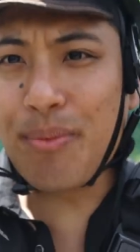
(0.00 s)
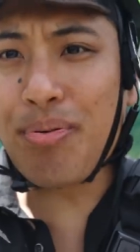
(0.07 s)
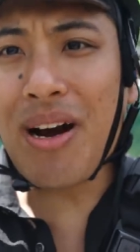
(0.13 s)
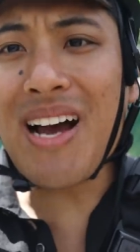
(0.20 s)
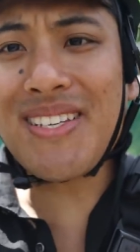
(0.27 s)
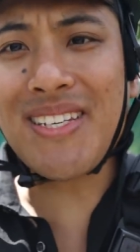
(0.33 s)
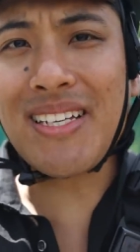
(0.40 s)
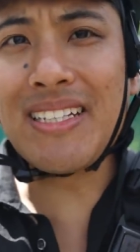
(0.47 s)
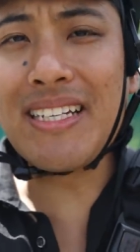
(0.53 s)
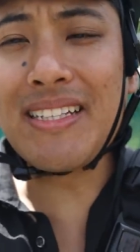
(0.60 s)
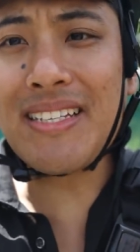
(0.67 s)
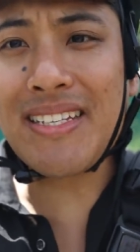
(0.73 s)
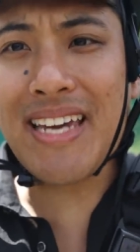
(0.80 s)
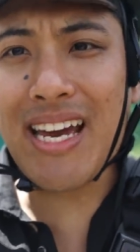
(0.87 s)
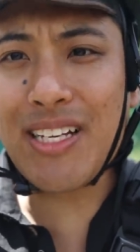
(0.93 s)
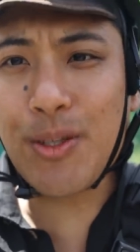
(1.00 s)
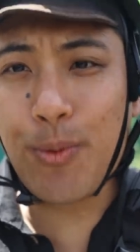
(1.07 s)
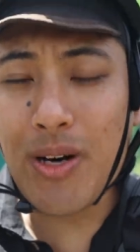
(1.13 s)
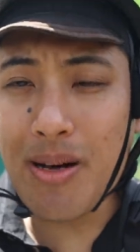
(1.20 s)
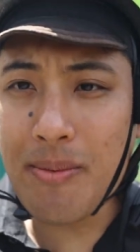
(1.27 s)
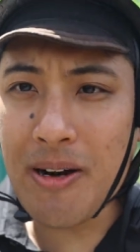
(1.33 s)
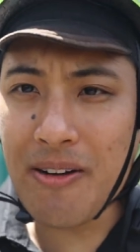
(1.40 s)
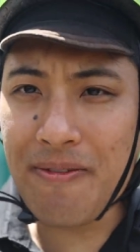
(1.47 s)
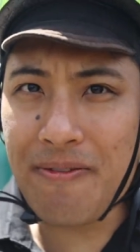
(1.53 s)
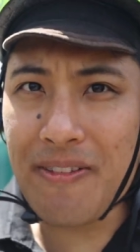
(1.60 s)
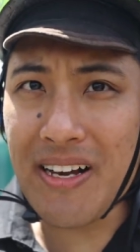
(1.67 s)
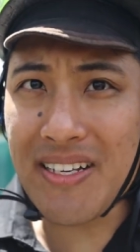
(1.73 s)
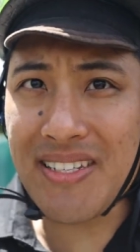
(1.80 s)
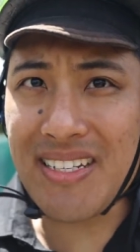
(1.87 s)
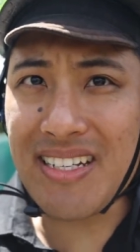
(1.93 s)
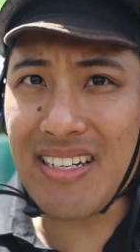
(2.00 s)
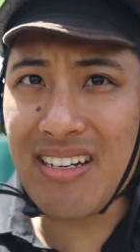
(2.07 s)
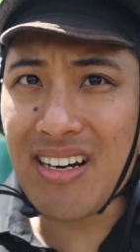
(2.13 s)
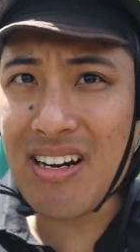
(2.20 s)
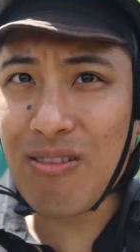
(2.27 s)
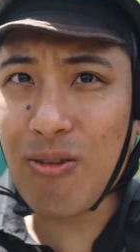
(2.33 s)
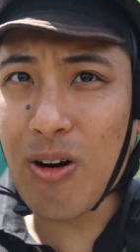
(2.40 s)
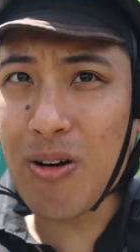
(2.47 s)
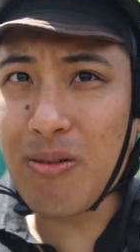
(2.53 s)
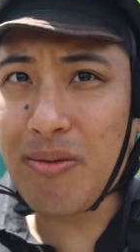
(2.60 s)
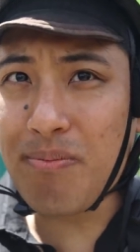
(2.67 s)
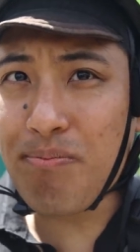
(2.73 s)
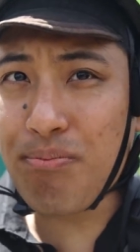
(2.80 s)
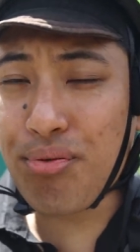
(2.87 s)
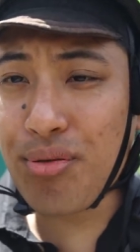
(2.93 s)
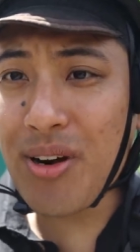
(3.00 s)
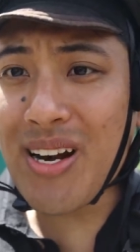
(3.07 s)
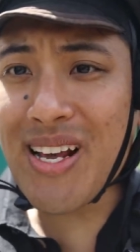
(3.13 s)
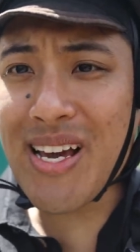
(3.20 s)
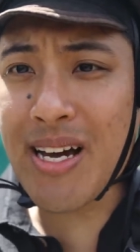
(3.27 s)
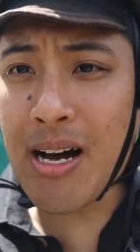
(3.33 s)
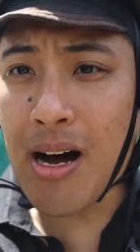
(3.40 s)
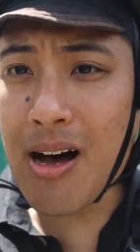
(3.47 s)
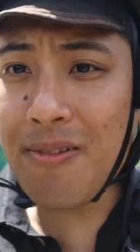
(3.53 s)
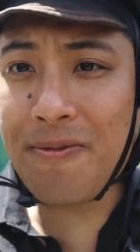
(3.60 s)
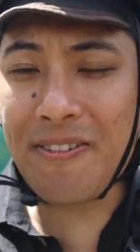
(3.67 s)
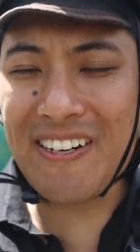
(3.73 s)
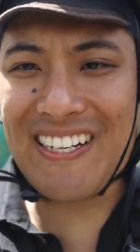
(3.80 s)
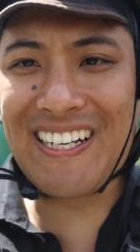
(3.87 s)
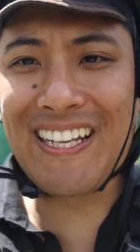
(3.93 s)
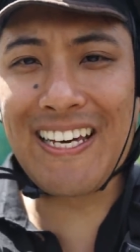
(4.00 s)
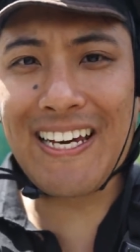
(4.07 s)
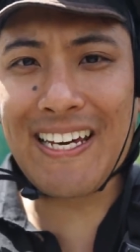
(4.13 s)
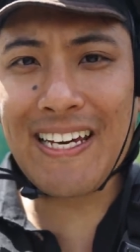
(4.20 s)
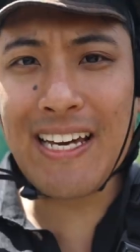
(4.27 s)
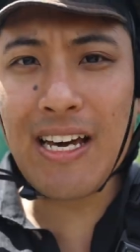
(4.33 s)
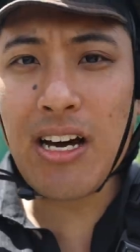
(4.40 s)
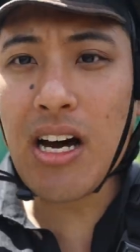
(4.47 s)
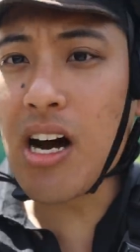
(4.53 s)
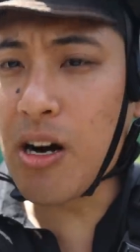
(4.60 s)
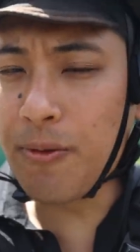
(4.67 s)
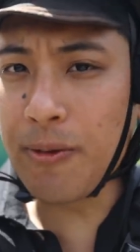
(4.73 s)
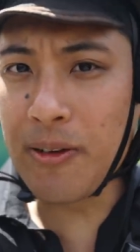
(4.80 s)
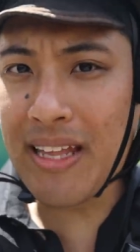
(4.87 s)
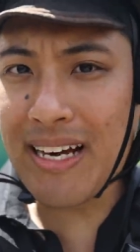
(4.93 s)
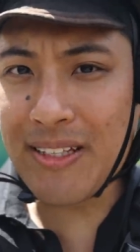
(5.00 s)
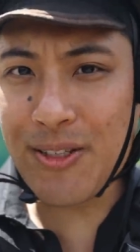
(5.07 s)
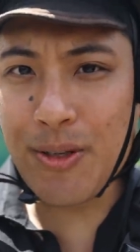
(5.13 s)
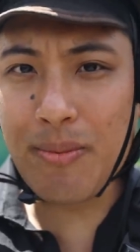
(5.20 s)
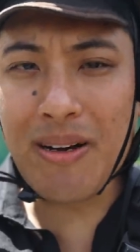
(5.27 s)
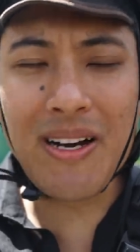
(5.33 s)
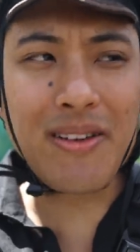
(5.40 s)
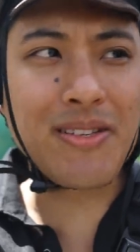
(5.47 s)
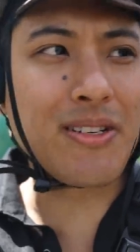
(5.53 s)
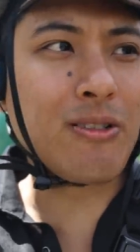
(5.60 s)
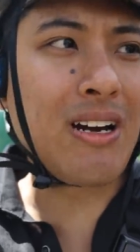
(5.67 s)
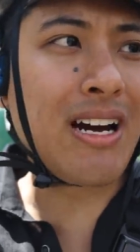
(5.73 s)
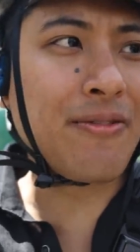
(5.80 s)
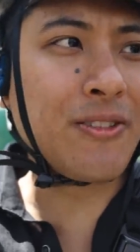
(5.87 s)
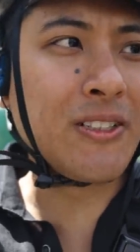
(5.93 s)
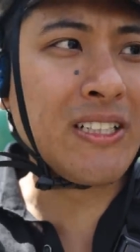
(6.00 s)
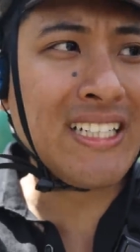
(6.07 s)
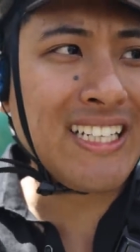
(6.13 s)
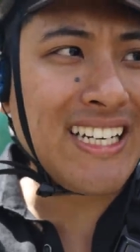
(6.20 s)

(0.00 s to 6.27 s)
surprisingly, this Kent's Walmart Fixie rode pretty confidently over that two miles of gravel.